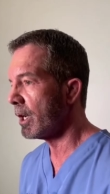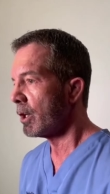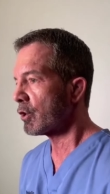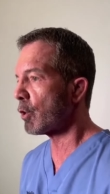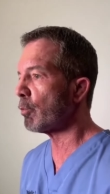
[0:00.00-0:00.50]

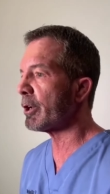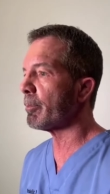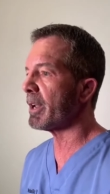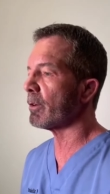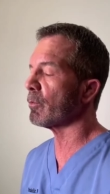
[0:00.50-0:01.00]
So we are
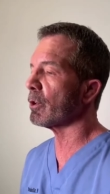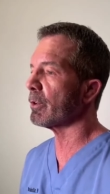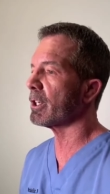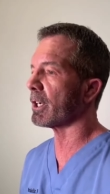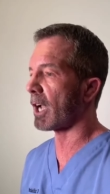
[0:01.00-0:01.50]
meant
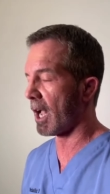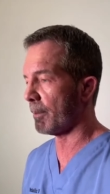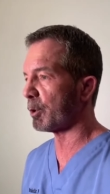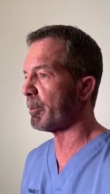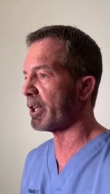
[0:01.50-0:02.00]
really to to
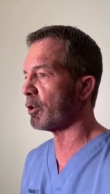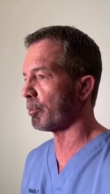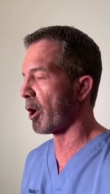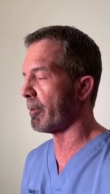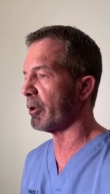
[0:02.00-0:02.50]
complement your
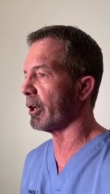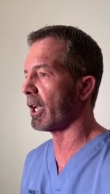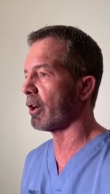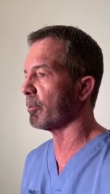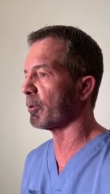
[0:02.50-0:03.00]
primary
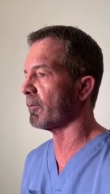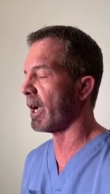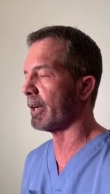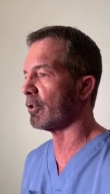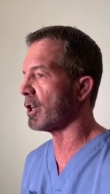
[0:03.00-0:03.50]
care provider,